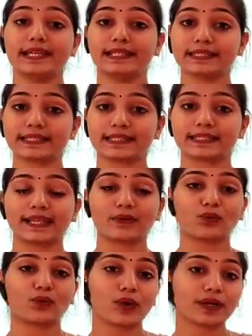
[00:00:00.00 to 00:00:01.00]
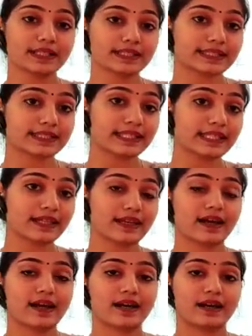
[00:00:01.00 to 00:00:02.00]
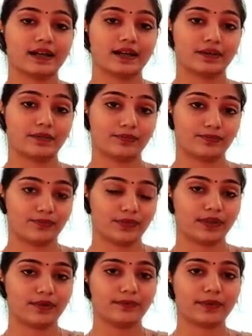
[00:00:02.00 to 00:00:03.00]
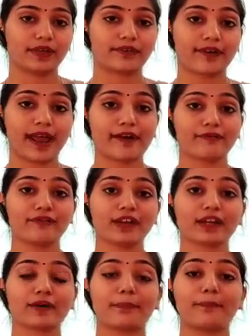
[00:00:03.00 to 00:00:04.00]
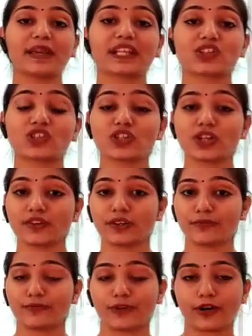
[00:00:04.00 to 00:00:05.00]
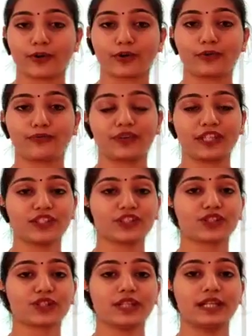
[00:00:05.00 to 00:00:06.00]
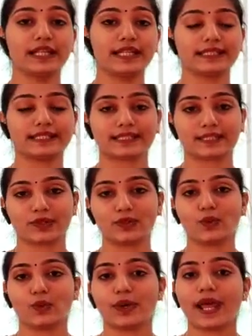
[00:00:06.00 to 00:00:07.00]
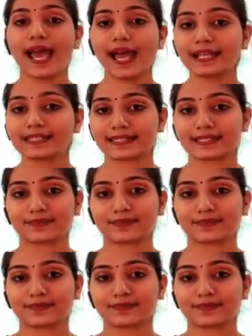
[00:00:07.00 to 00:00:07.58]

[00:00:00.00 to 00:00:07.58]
list, then what is the graphic picture in front of each list known as?